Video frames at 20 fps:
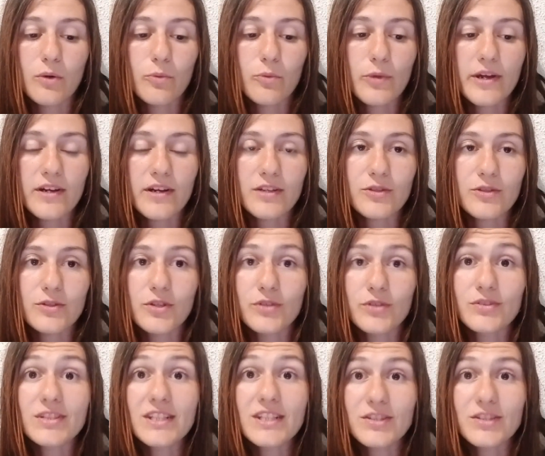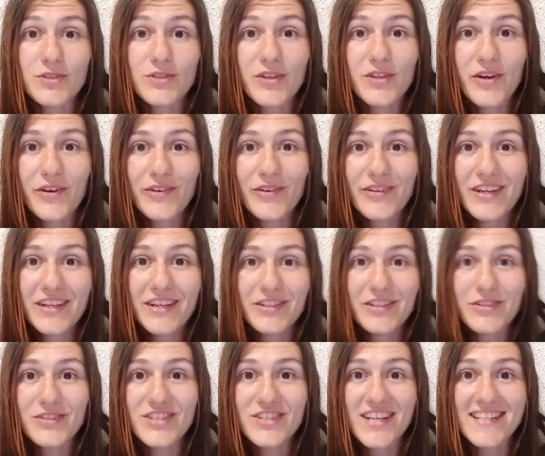where you don't need to go,
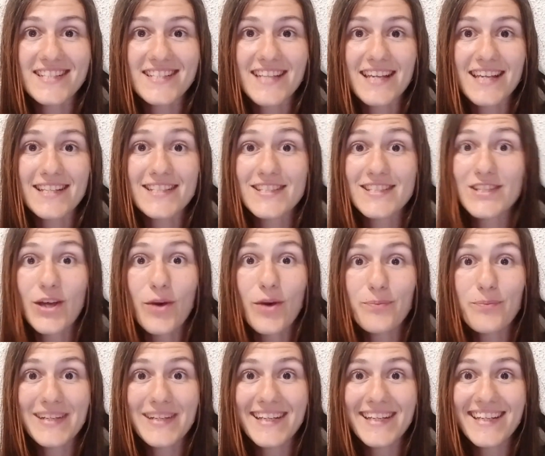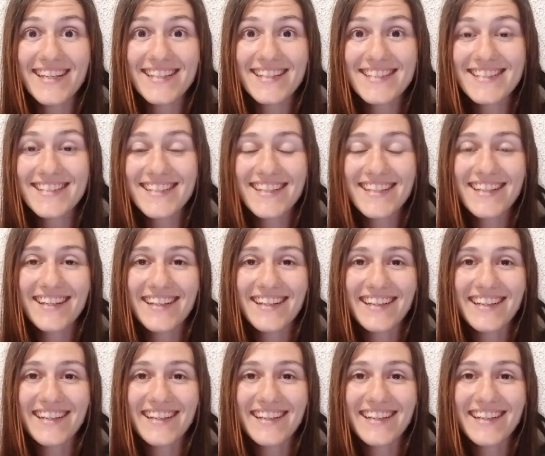you just say stop please